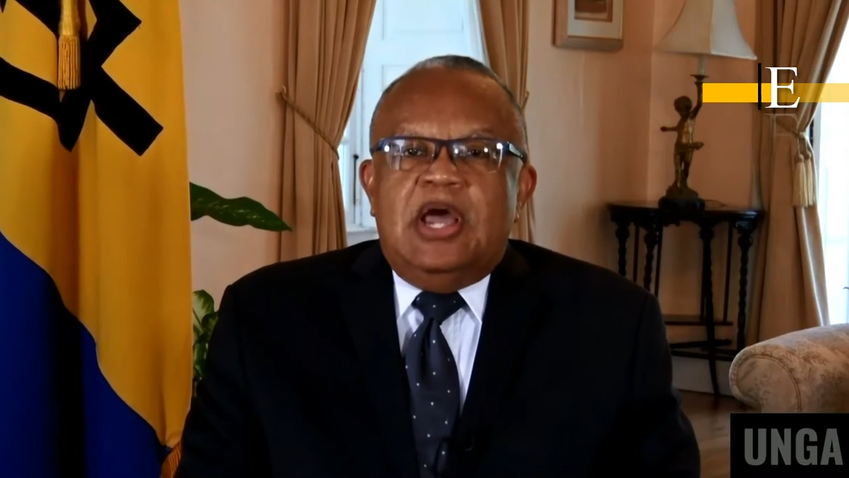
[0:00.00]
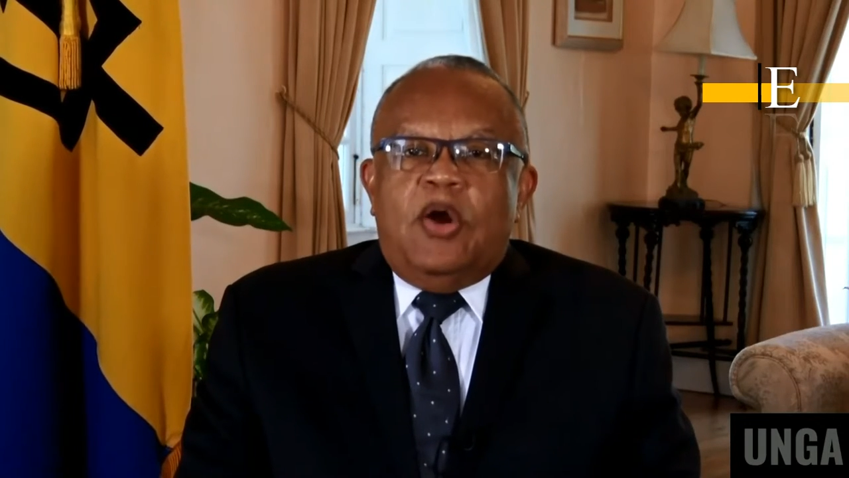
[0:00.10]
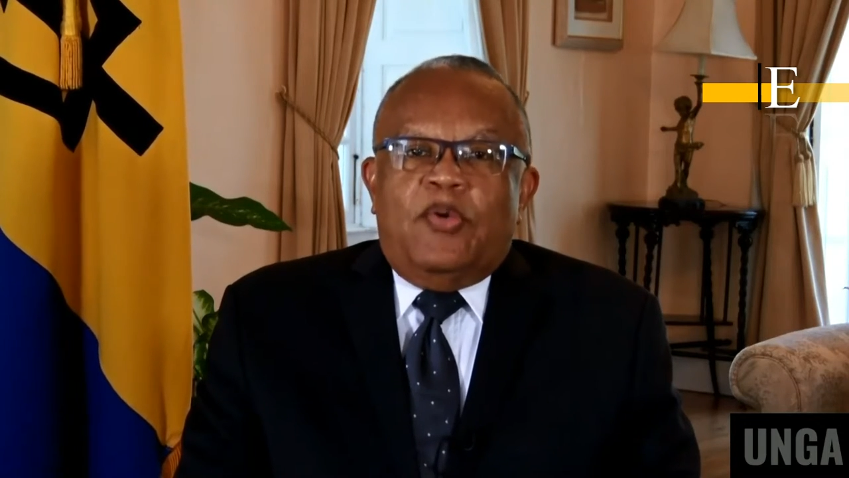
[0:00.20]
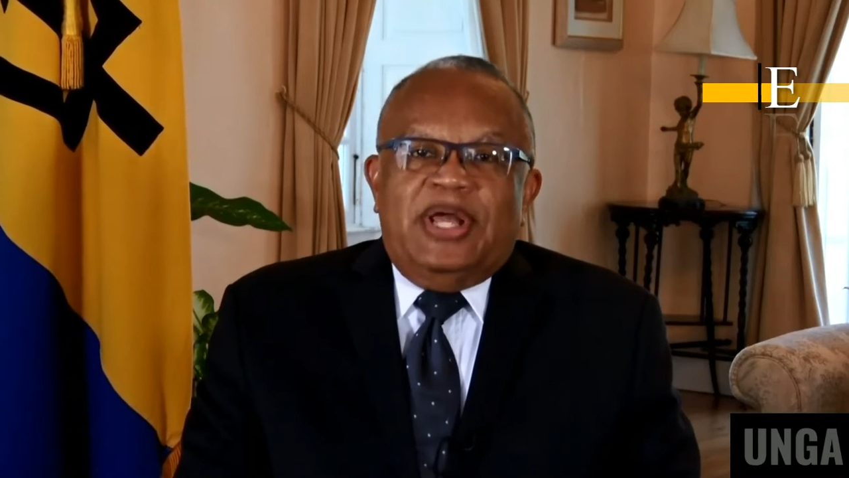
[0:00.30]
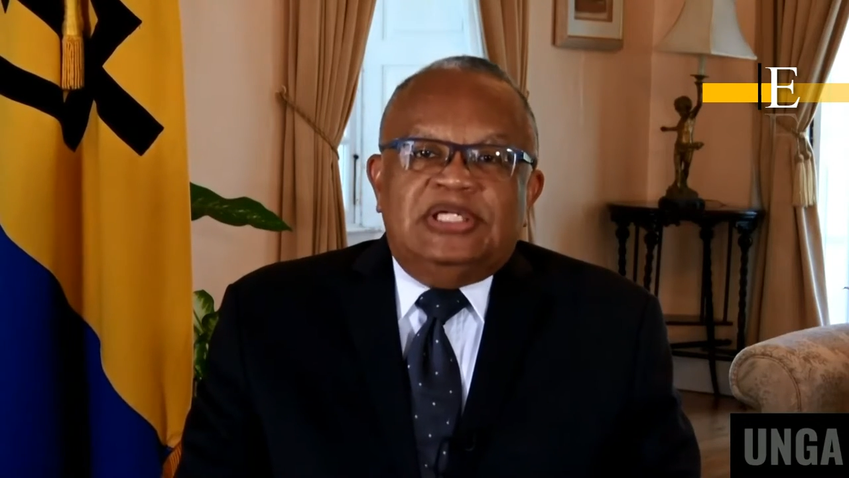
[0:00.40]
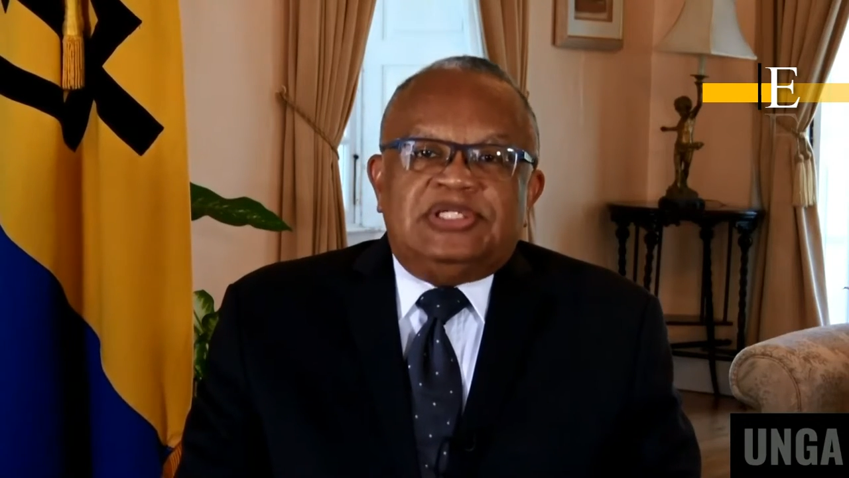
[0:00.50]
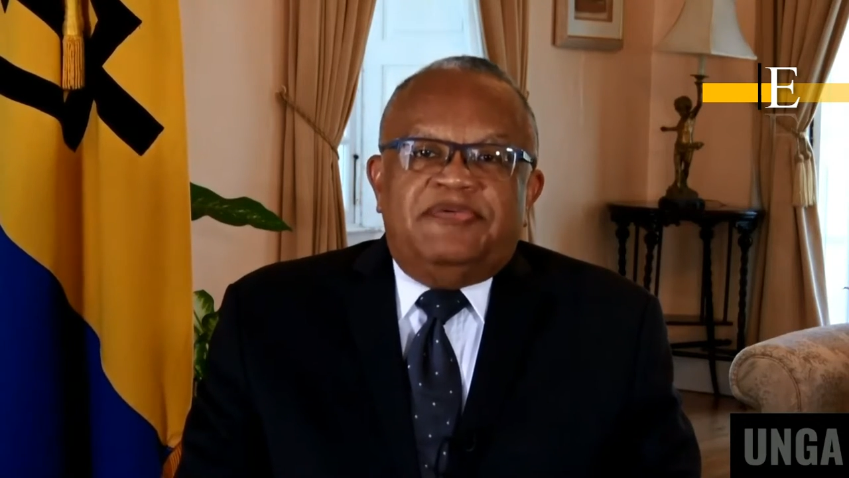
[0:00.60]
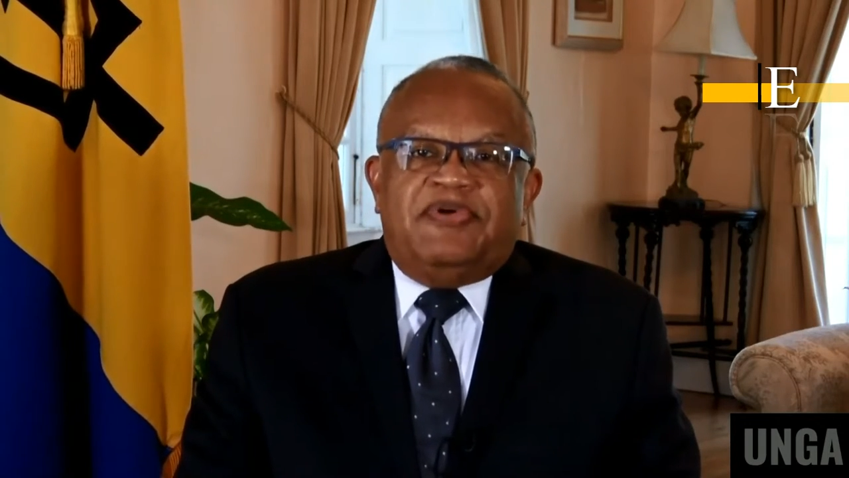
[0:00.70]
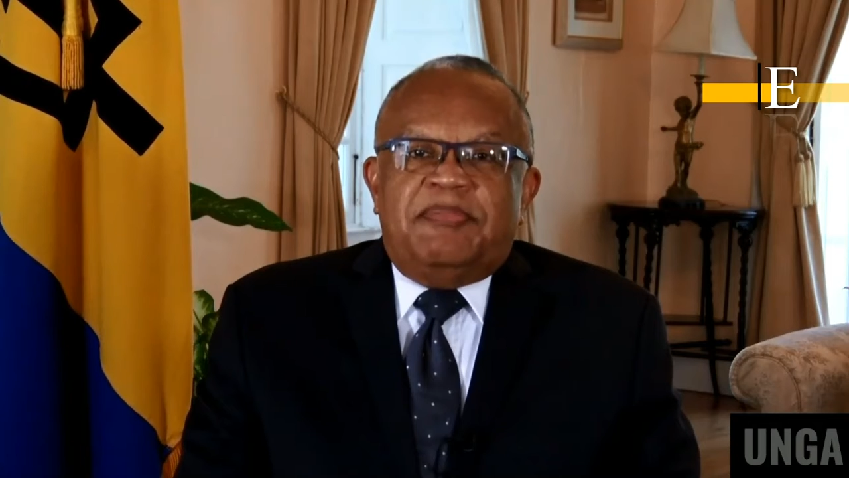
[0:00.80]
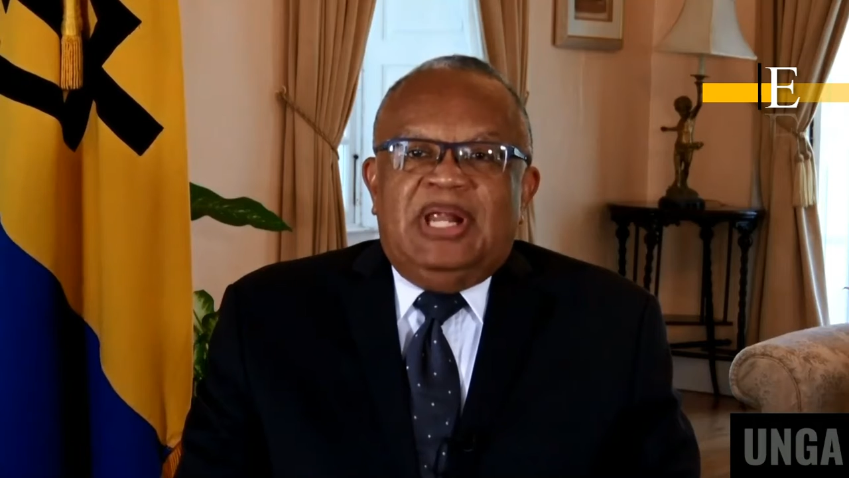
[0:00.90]
ranging
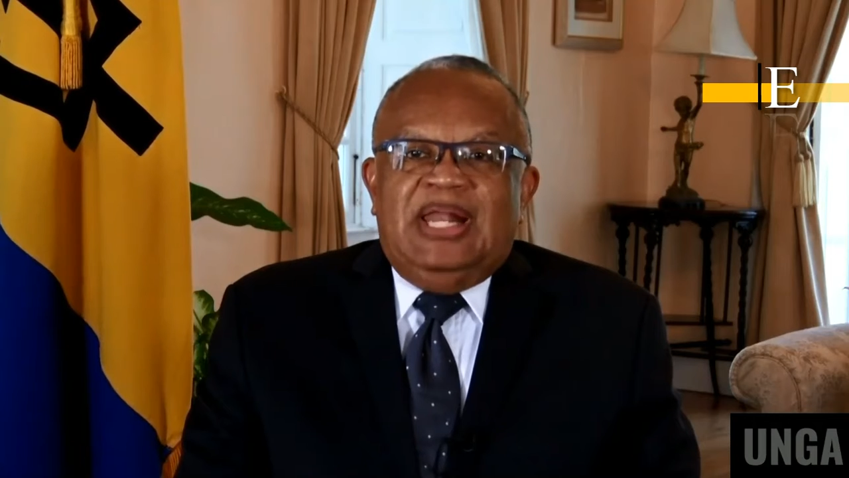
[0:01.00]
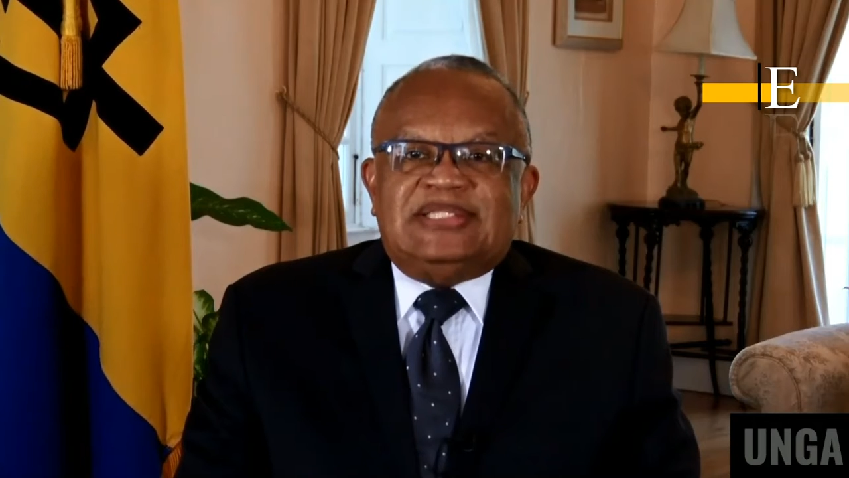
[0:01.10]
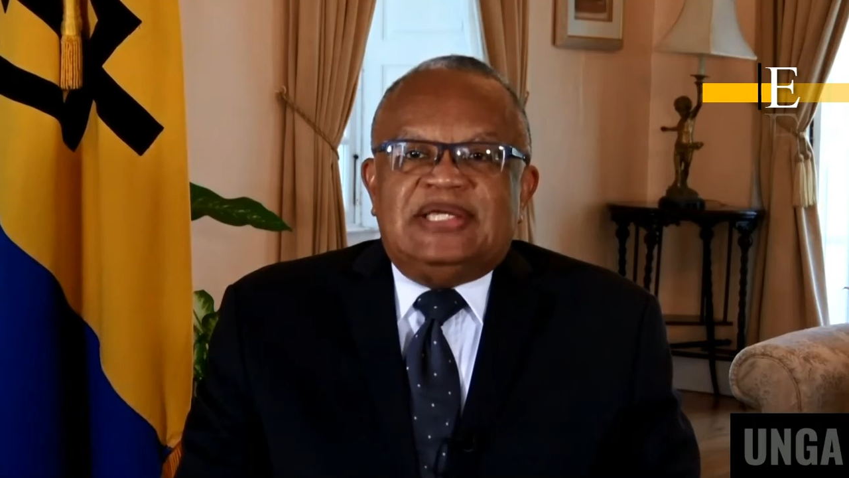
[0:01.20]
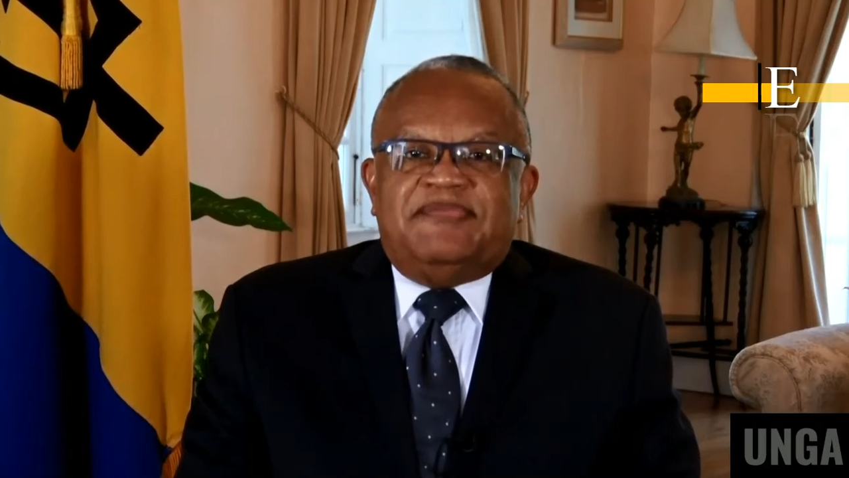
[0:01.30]
from illicit